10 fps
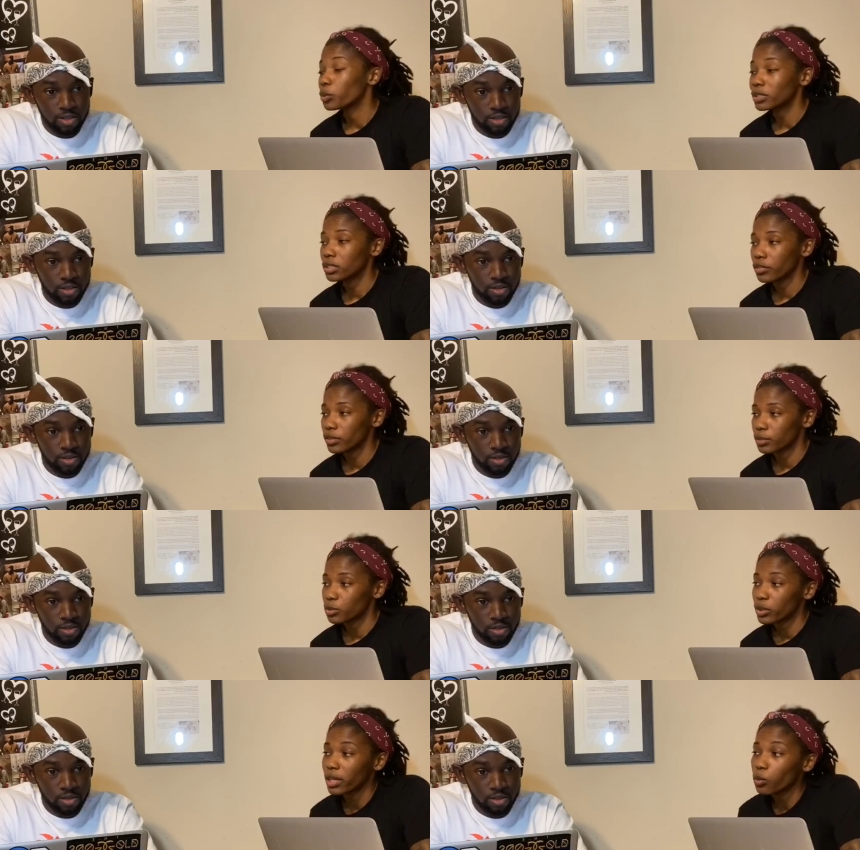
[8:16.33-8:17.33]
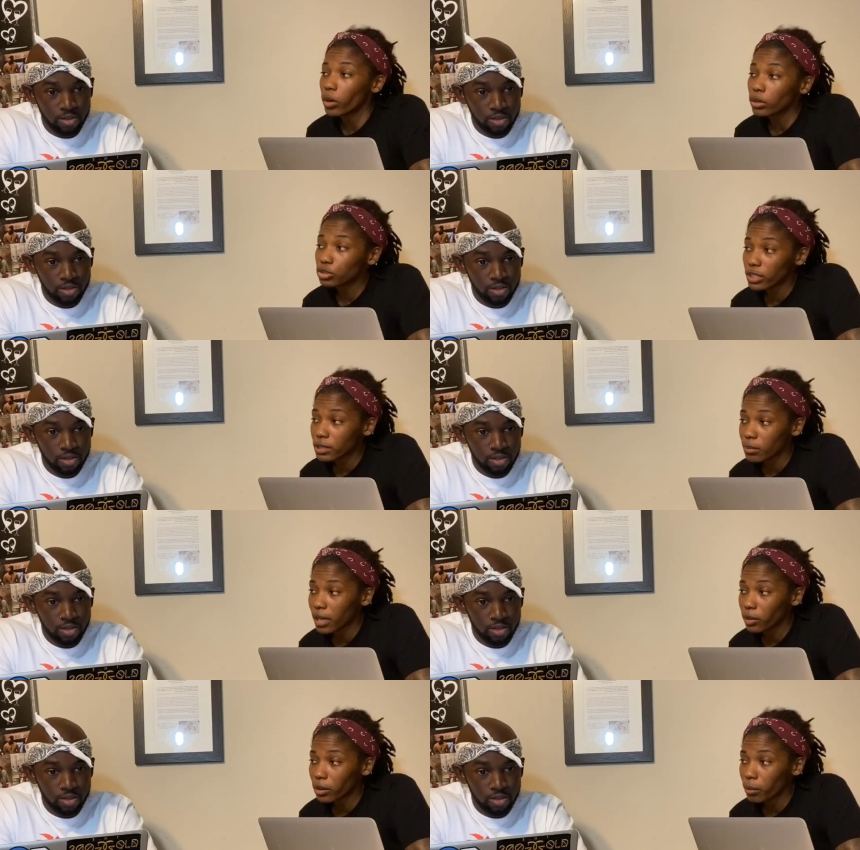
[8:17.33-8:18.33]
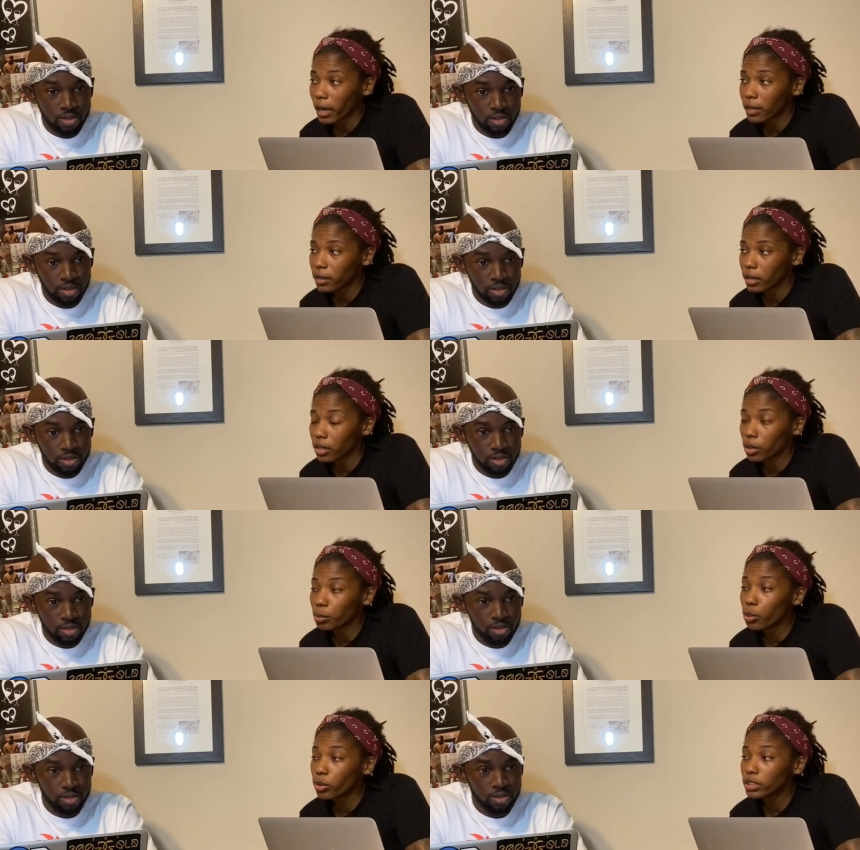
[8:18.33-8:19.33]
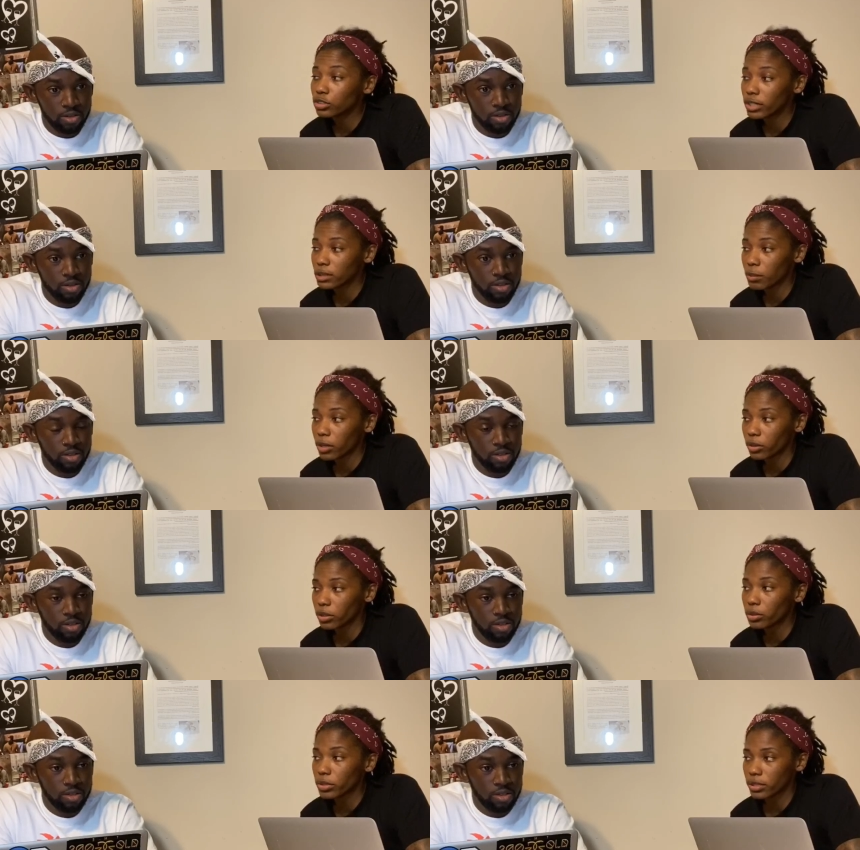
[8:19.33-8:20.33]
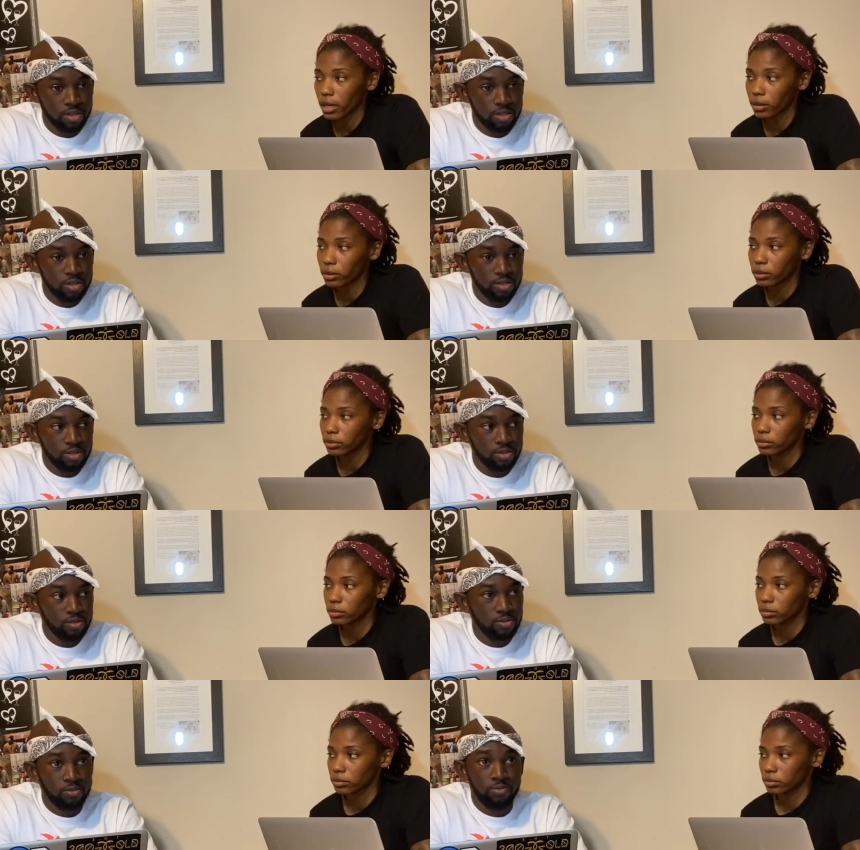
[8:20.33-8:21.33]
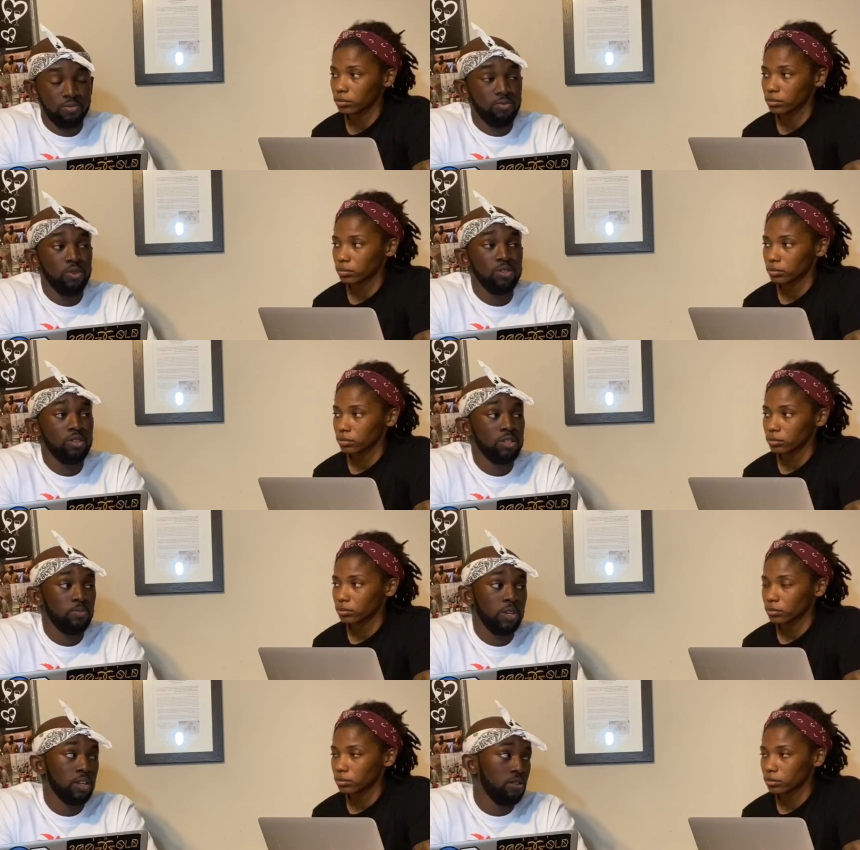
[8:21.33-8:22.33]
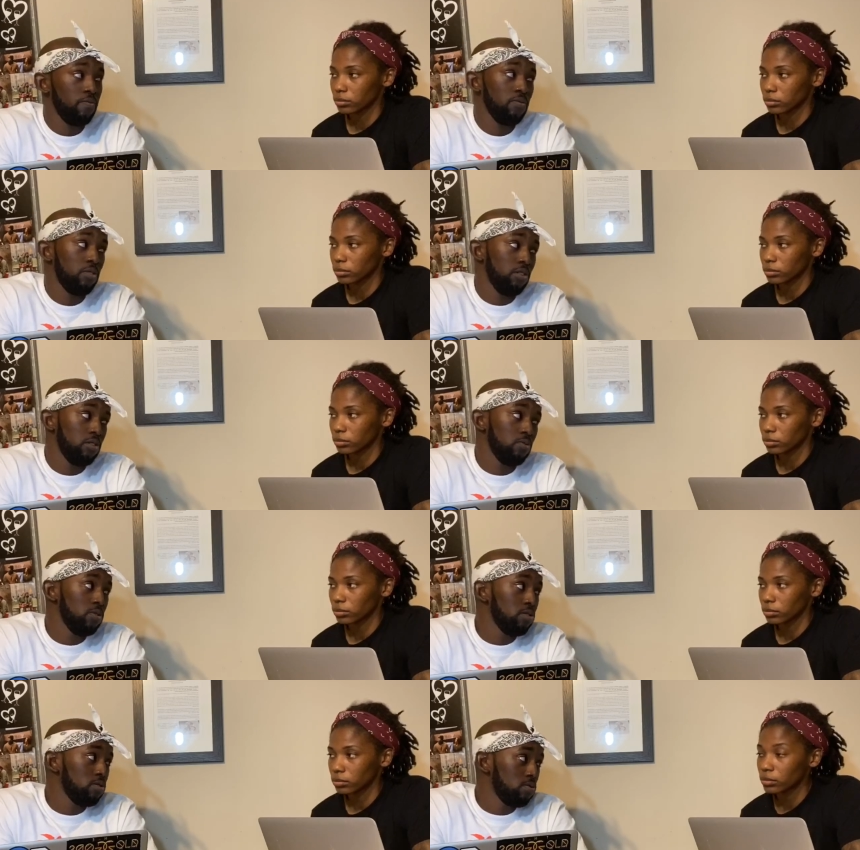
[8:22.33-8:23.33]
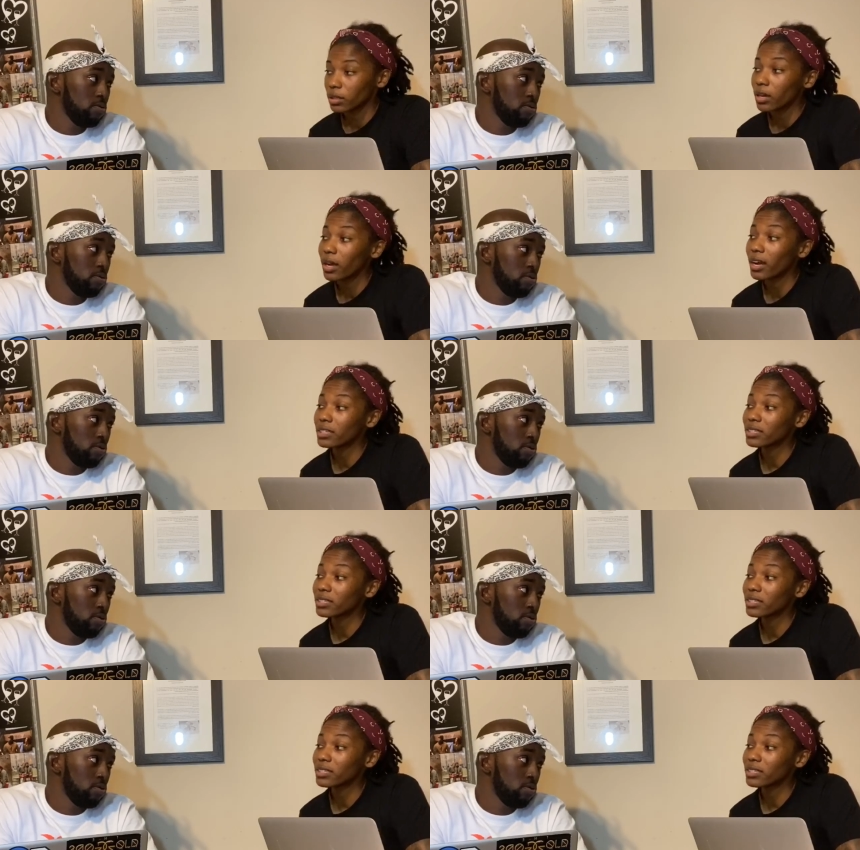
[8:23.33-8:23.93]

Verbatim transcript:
Speaker 1: the difference between a well dressed man on a bike and a poorly dressed man on a unicycle?
Speaker 2: Well dressed man can afford the other wheel. A